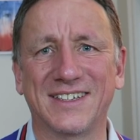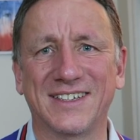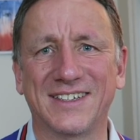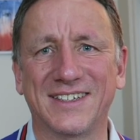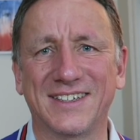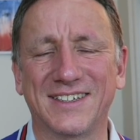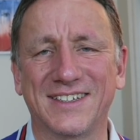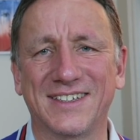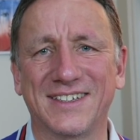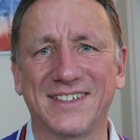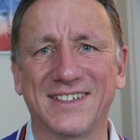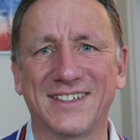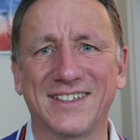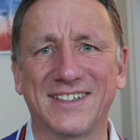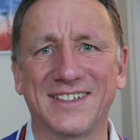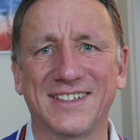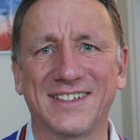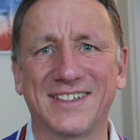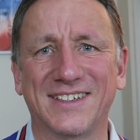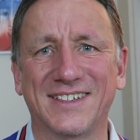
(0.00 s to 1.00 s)

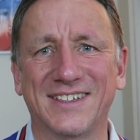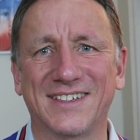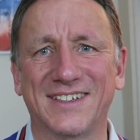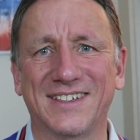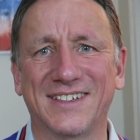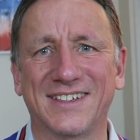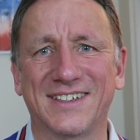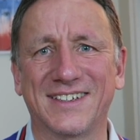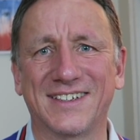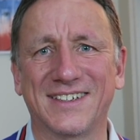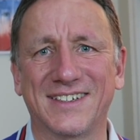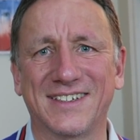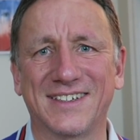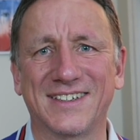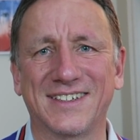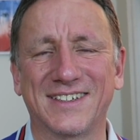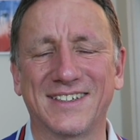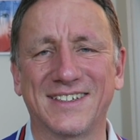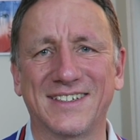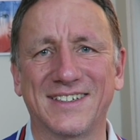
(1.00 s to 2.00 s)

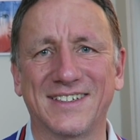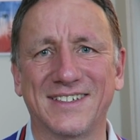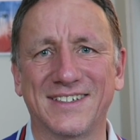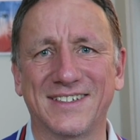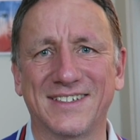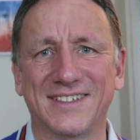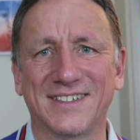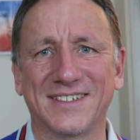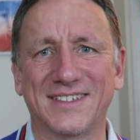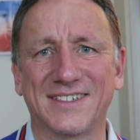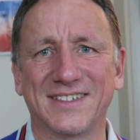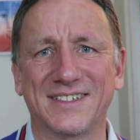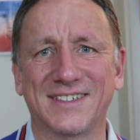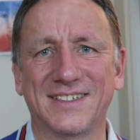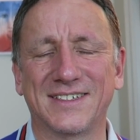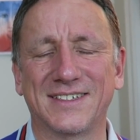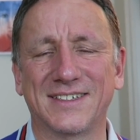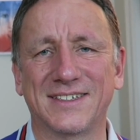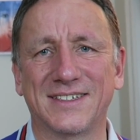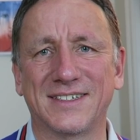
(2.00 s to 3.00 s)

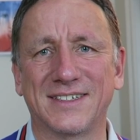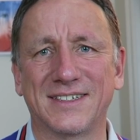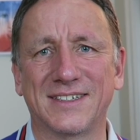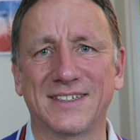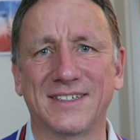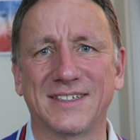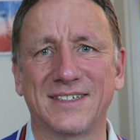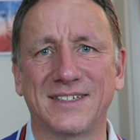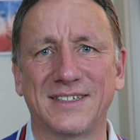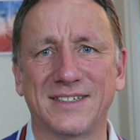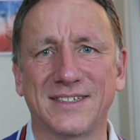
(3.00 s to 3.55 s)
(silent)